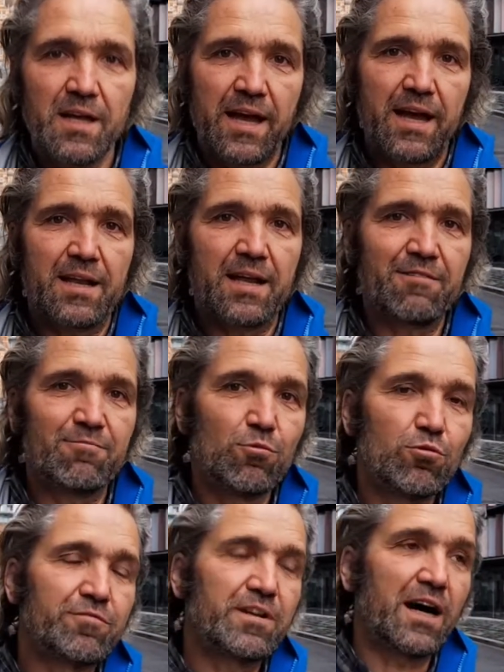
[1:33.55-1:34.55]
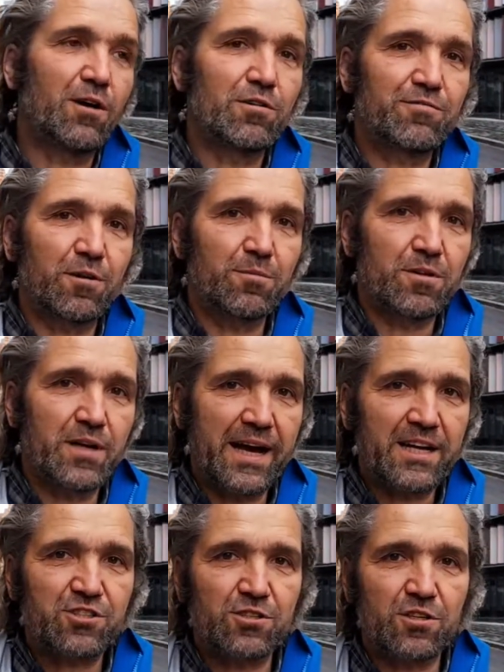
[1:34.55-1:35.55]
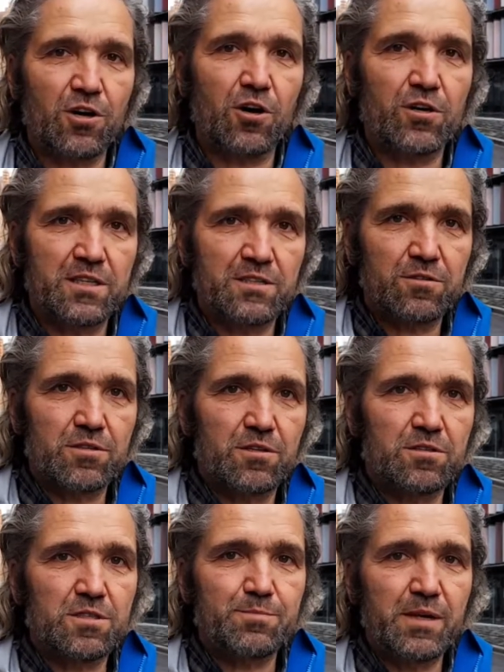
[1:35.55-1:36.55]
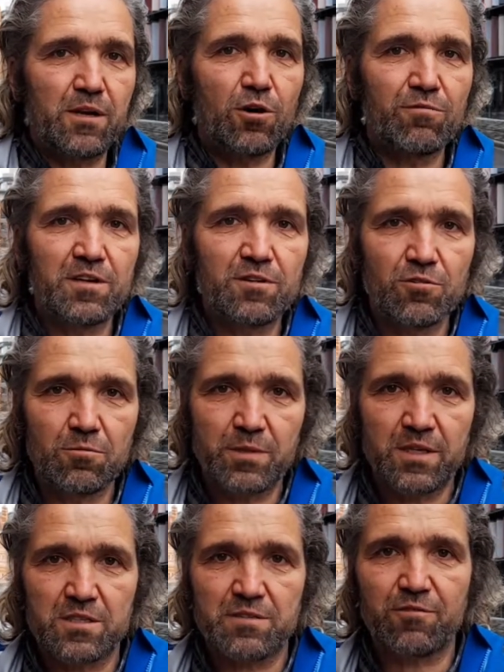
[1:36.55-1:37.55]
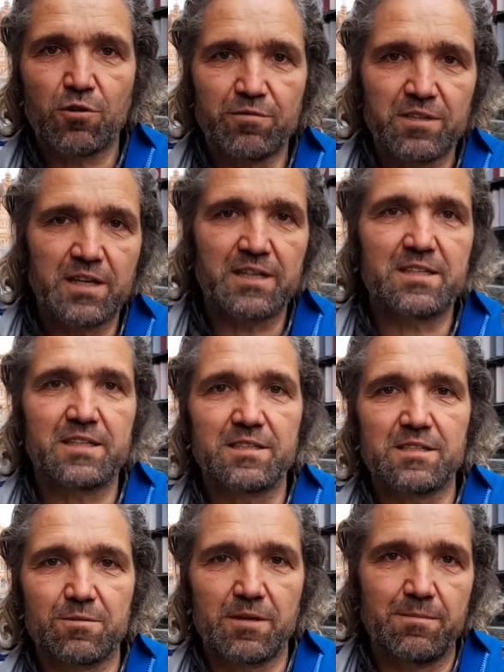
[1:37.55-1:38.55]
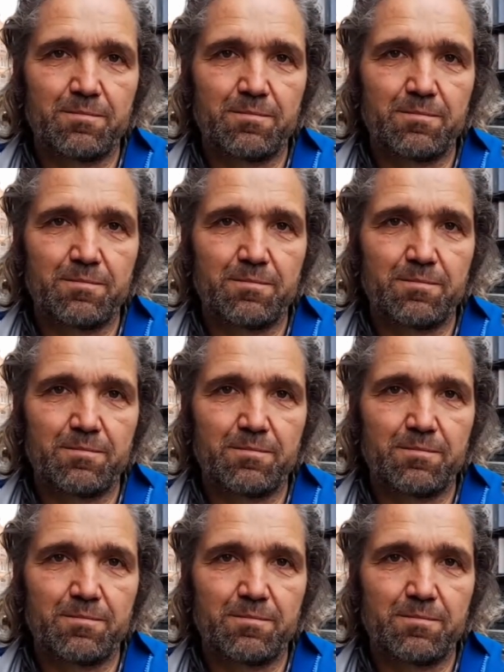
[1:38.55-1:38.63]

have moved out from the actual court into the spillover room because of COVID-19 as well.